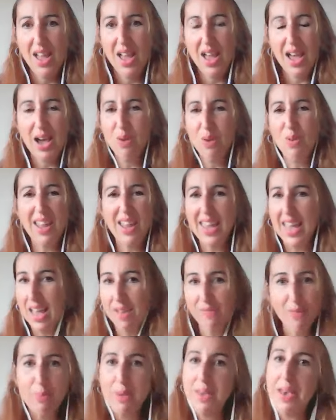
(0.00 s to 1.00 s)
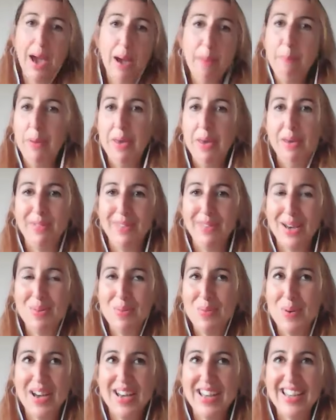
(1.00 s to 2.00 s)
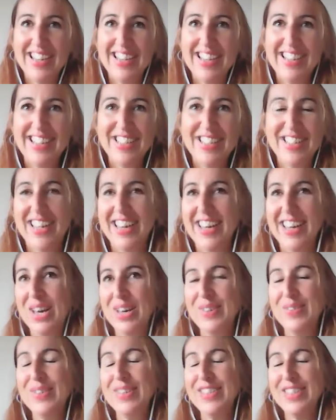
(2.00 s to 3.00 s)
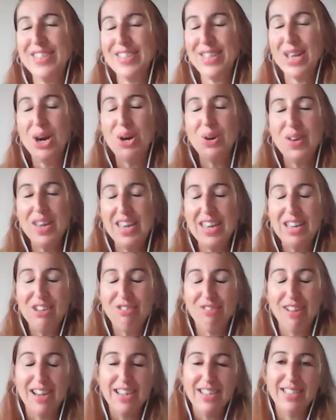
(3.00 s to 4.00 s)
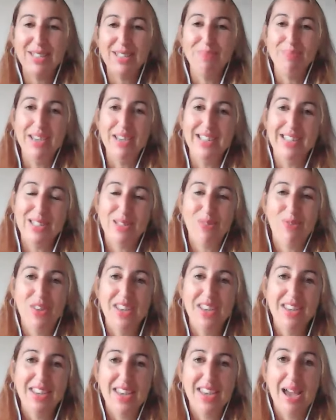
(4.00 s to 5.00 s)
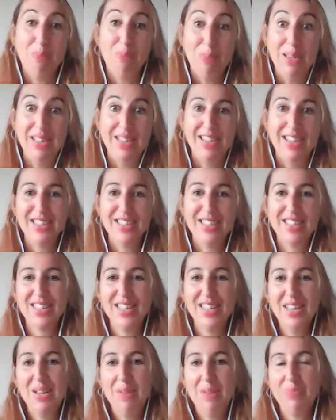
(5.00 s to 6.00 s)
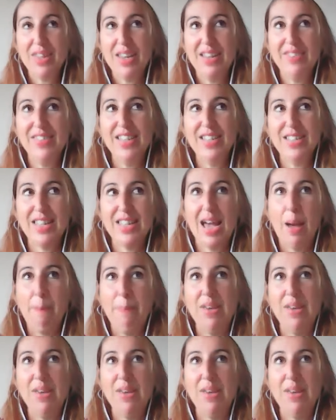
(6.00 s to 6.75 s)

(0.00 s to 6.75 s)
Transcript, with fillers: Yeah. how will I ever be happy without wine? It's yeah, like, it was yeah. so ingrained in me, this fake happiness. Yeah. And uh, I,